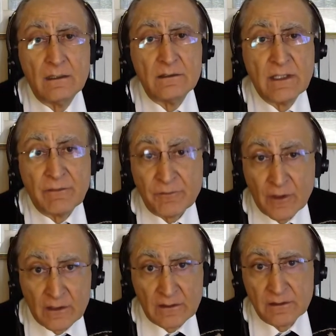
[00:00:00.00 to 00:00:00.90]

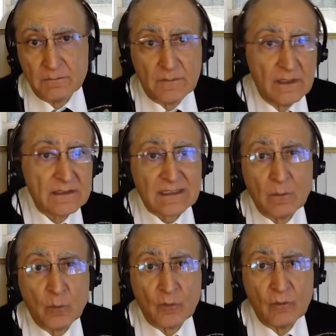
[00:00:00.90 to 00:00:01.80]
different in some
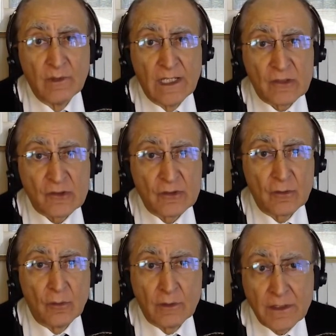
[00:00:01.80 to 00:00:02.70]
relation
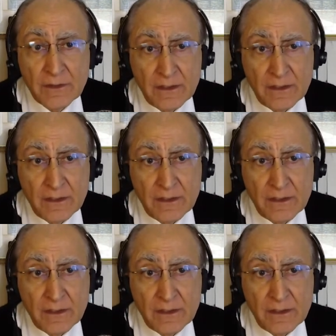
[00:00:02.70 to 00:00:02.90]
or other.